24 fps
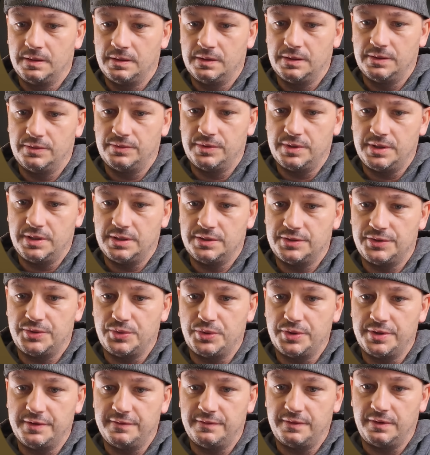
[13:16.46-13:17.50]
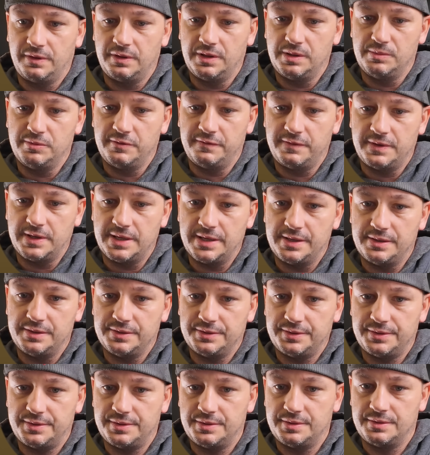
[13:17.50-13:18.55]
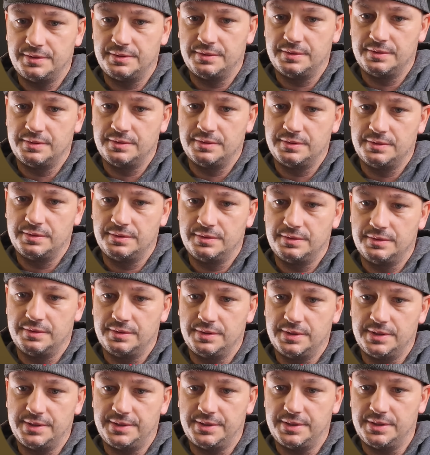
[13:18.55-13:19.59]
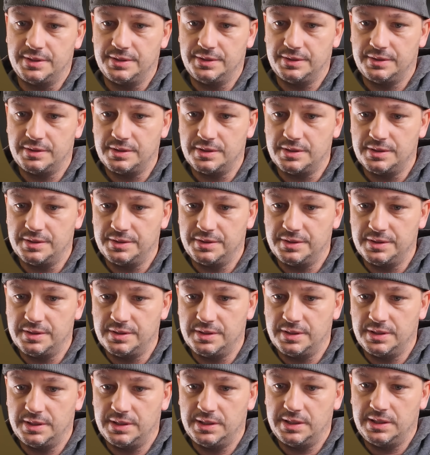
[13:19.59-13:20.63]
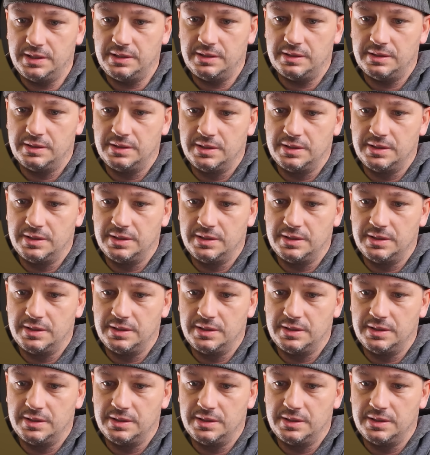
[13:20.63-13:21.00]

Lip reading: Here's where you can store different global files. Nothing on the card currently.